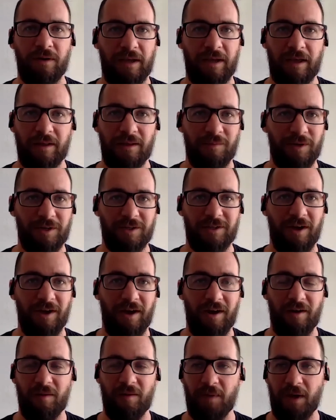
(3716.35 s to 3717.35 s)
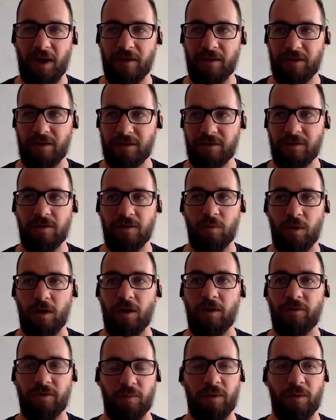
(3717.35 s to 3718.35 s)
get them excited about this new
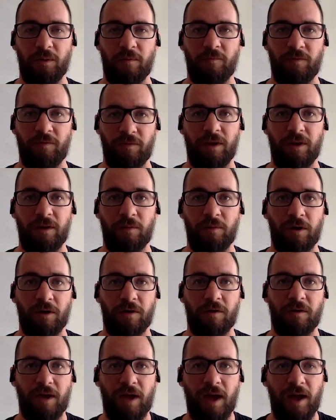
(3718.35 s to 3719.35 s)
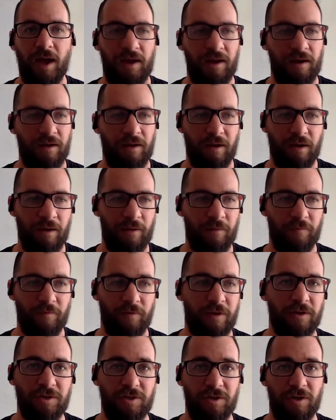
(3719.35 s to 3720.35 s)
world that we really want to create um, for
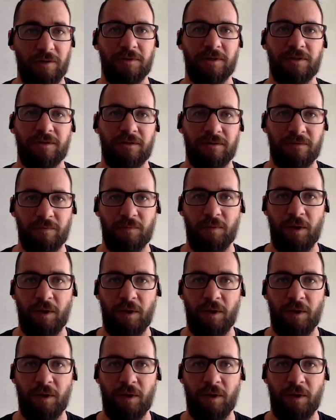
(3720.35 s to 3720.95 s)
consumers and,